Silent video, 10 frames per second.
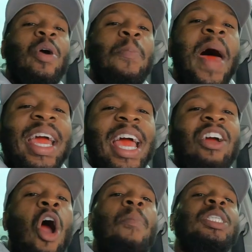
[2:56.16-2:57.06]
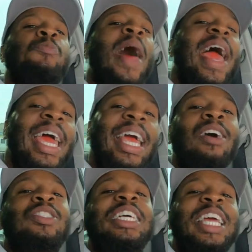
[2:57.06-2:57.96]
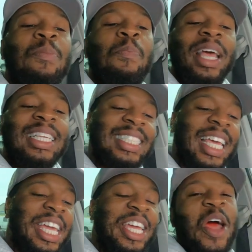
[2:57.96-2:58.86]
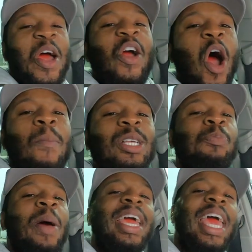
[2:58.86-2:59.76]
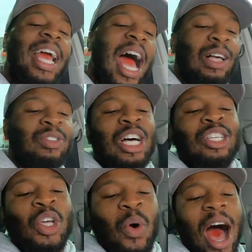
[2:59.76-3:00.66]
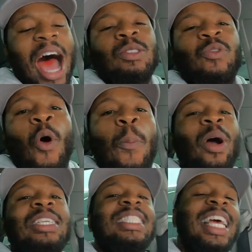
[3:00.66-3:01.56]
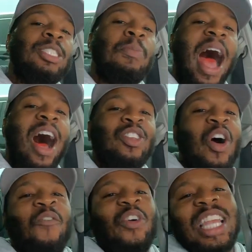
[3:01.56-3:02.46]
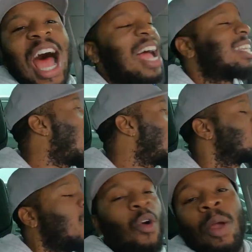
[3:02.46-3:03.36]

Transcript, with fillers: We back at Carmen's Pancake House to get busy. Carmen's Pancake House Two items, 4.6 miles for $9.